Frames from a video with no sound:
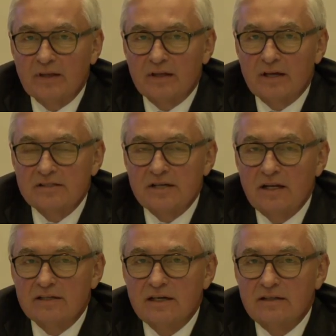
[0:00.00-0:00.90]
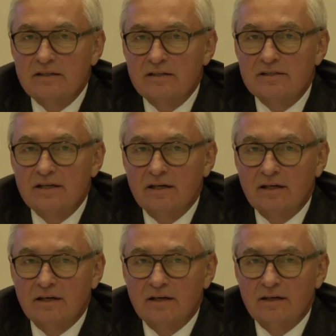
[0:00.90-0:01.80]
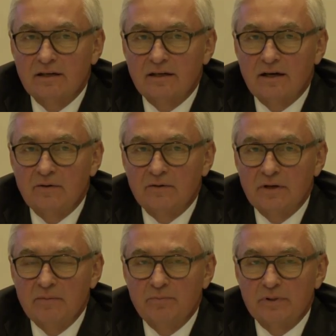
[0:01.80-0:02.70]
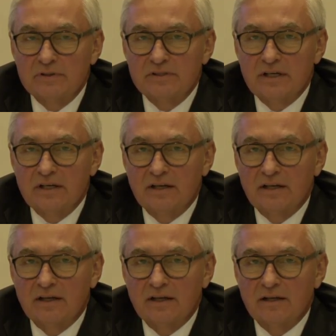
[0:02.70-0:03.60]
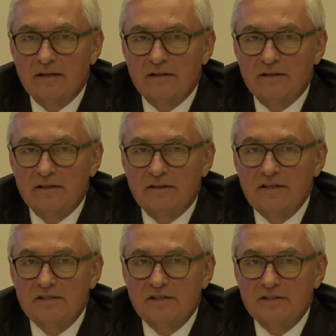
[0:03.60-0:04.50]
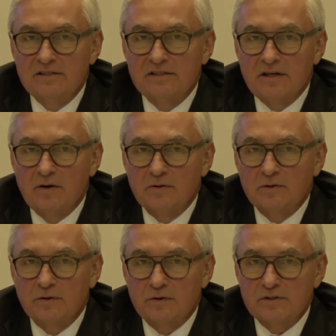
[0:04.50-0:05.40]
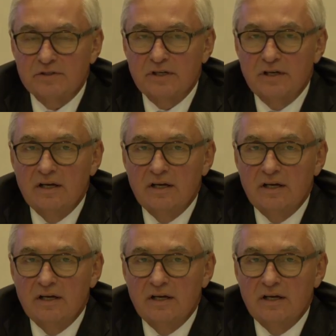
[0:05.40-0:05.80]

as Alexander II, our emperor, said, uh, the distance is our curse.